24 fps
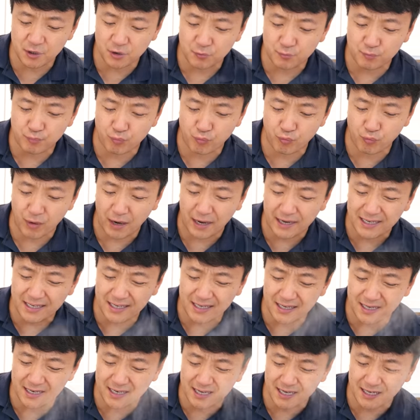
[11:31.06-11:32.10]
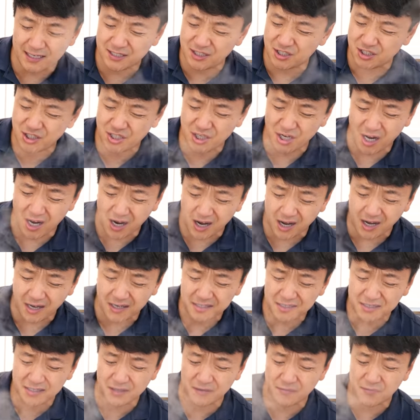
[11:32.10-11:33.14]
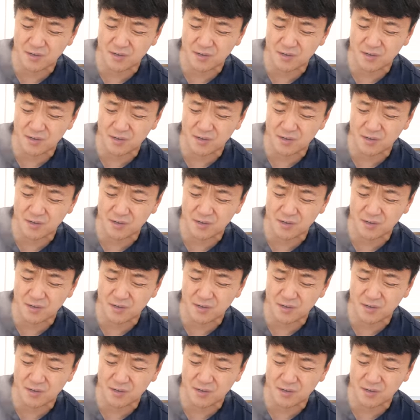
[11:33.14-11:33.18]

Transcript: little briny. Again, it's tons